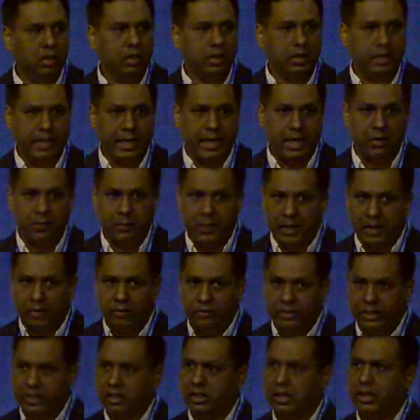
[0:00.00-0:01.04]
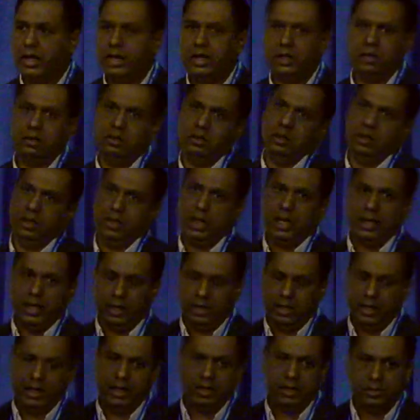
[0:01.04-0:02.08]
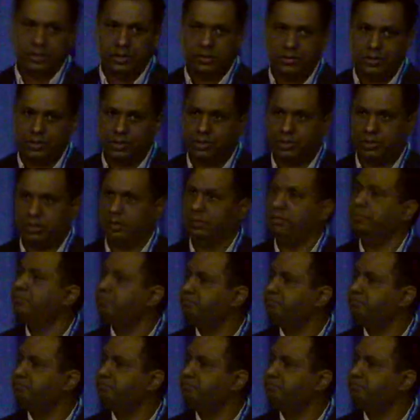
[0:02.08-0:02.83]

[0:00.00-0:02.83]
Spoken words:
grain bin with the current aeration system.